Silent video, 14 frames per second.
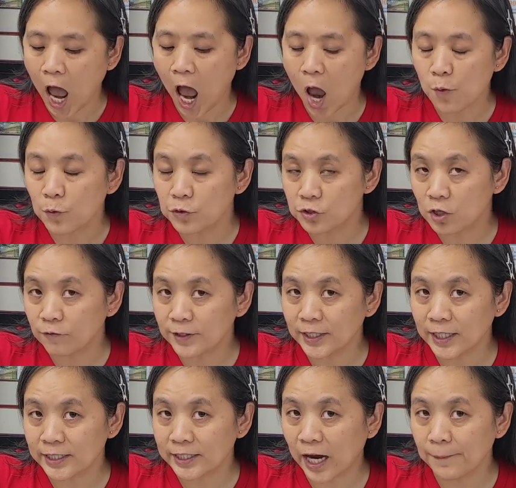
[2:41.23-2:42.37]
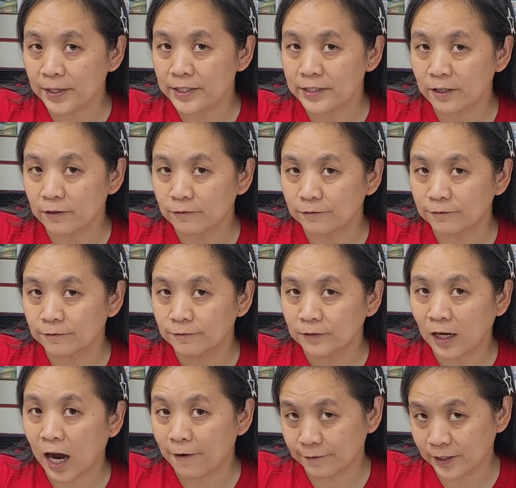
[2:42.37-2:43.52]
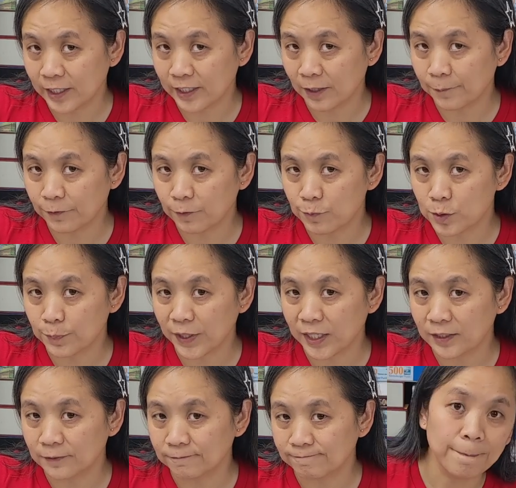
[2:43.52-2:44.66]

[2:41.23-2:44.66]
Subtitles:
I will solve it and time myself after I get back from Spain.